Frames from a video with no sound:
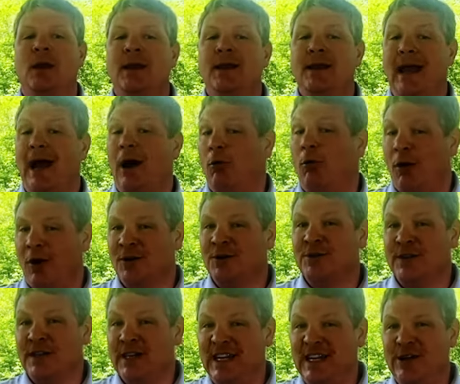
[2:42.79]
Now, onto
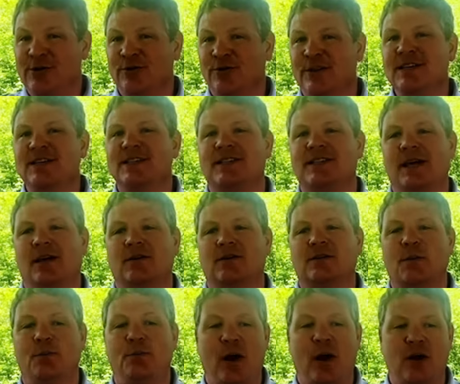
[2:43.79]
the yearly sales
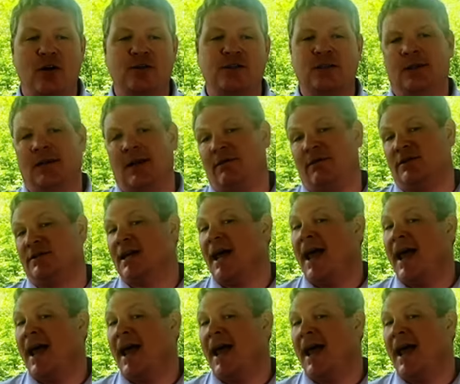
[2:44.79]
comparison levels.